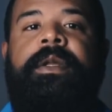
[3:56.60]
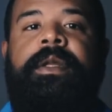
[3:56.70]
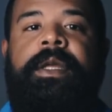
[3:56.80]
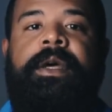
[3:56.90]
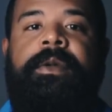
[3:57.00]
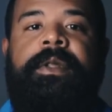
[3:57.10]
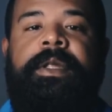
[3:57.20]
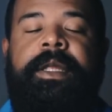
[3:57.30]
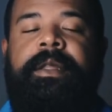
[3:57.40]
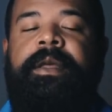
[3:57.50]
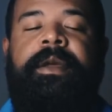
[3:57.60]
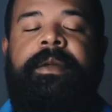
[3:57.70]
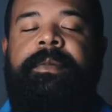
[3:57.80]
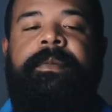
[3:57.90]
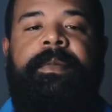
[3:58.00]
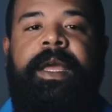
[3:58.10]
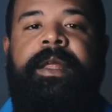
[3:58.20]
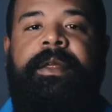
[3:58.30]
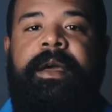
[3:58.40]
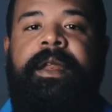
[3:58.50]

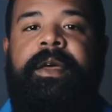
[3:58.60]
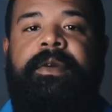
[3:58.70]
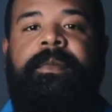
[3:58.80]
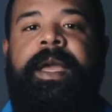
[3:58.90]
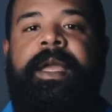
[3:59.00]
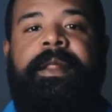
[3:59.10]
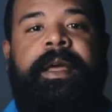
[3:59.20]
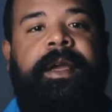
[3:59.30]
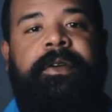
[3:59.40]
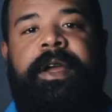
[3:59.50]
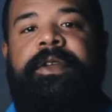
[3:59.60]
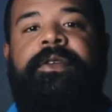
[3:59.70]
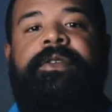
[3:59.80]
any other banking like a credit union or